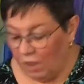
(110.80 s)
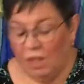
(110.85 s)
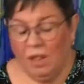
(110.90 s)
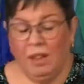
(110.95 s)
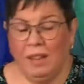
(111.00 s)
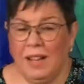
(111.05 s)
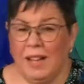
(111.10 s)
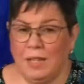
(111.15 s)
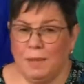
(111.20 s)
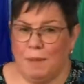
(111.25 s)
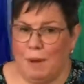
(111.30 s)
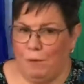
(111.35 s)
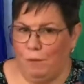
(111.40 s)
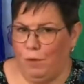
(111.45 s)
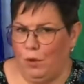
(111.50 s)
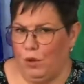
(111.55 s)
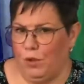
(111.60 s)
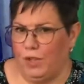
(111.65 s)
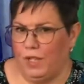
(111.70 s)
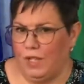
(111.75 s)
that's my
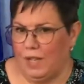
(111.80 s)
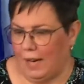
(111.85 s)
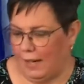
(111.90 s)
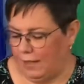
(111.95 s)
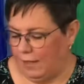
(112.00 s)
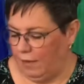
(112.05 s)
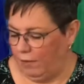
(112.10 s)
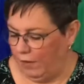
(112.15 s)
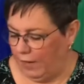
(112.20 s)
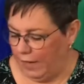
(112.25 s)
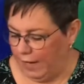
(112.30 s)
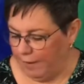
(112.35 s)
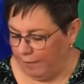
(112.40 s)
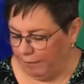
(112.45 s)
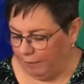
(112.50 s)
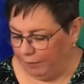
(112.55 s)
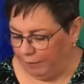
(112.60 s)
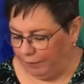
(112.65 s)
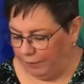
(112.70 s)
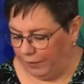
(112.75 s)
first activity.
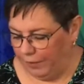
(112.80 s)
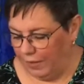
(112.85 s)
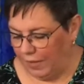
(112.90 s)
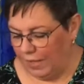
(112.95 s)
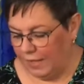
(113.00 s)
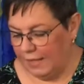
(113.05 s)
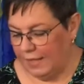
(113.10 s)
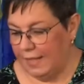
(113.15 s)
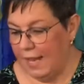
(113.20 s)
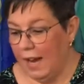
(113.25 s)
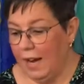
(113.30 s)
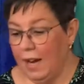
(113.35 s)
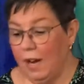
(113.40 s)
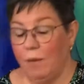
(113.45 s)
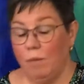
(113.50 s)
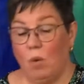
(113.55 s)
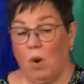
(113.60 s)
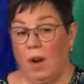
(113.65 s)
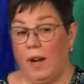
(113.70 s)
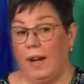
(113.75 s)
The
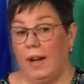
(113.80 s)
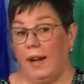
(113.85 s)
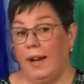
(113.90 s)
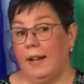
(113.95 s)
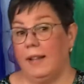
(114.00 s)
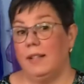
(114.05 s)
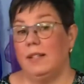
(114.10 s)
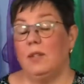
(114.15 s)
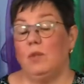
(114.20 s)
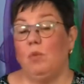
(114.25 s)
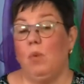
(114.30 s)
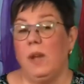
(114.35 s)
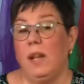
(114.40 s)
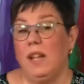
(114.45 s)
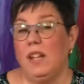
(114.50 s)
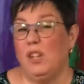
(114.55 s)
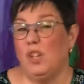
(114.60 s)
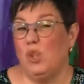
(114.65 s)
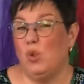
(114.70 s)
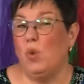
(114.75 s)
second one is we
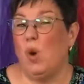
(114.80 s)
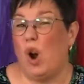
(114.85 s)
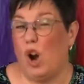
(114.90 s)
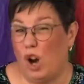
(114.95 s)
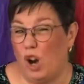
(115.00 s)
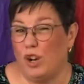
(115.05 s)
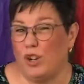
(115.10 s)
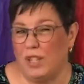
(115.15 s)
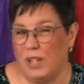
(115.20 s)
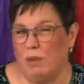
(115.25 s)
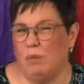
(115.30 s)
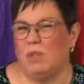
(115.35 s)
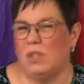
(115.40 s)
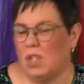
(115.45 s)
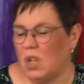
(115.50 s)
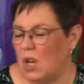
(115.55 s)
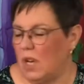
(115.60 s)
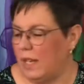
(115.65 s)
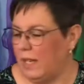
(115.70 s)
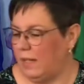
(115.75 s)
can do art
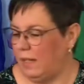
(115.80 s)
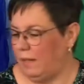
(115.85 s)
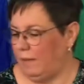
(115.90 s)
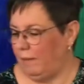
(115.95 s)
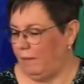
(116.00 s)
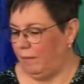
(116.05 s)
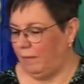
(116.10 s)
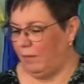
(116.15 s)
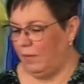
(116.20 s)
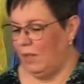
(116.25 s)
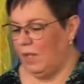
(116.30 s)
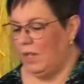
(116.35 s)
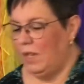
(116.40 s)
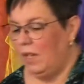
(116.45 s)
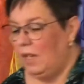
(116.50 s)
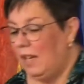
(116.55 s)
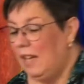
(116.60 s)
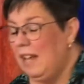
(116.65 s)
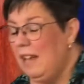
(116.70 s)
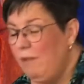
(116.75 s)
outside,
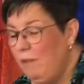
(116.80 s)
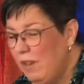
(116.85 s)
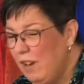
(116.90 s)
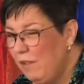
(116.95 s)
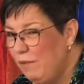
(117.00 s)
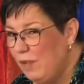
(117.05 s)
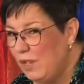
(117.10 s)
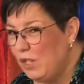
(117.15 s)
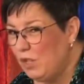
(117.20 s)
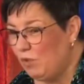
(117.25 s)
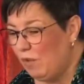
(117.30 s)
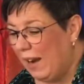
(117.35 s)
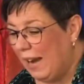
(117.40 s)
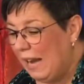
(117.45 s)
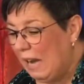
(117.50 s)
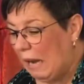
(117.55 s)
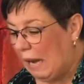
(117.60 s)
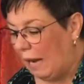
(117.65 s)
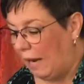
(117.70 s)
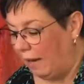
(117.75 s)
even if it's
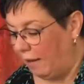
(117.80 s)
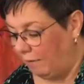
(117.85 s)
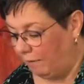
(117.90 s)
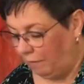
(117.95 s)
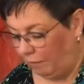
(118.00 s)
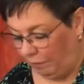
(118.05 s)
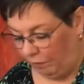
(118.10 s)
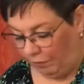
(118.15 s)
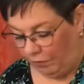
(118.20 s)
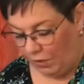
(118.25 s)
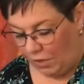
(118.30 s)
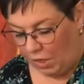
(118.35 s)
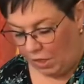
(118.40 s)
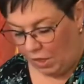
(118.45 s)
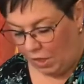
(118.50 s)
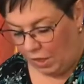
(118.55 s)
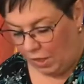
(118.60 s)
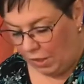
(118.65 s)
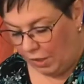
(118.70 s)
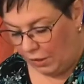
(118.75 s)
raining.
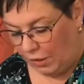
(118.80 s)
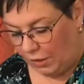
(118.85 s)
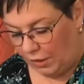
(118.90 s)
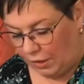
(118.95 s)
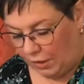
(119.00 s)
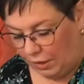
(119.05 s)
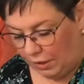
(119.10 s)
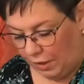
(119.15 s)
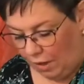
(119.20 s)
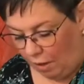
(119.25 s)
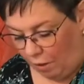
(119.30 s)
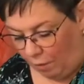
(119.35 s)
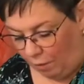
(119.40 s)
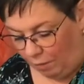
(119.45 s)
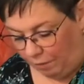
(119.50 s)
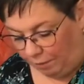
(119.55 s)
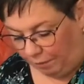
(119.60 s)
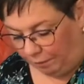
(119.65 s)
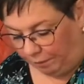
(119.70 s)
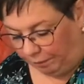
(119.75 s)
So,
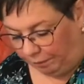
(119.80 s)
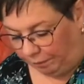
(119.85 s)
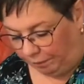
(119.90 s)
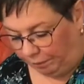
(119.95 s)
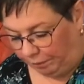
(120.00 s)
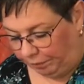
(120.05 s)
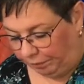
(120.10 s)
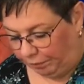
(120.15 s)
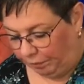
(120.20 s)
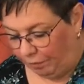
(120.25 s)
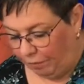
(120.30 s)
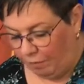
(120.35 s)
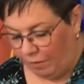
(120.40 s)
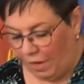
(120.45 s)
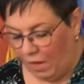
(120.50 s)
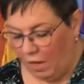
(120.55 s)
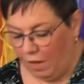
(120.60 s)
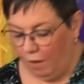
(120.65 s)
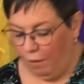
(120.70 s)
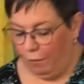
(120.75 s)

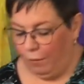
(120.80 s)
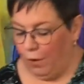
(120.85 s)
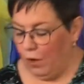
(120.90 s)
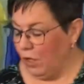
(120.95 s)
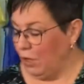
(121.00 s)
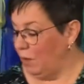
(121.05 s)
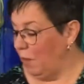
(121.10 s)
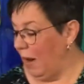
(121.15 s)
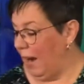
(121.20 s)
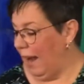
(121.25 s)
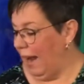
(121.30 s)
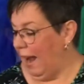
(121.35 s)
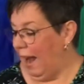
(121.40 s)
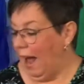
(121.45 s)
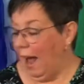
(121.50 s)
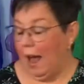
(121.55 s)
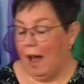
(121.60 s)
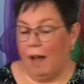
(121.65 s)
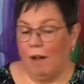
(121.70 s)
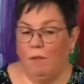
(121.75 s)
first one I
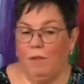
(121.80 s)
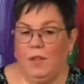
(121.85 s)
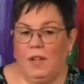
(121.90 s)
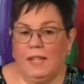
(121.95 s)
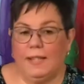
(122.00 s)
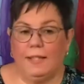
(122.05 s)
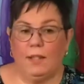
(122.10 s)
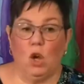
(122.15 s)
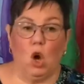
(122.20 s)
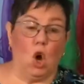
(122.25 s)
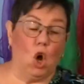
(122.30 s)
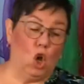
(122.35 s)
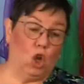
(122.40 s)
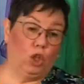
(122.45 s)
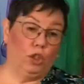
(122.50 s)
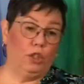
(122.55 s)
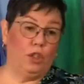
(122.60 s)
have is called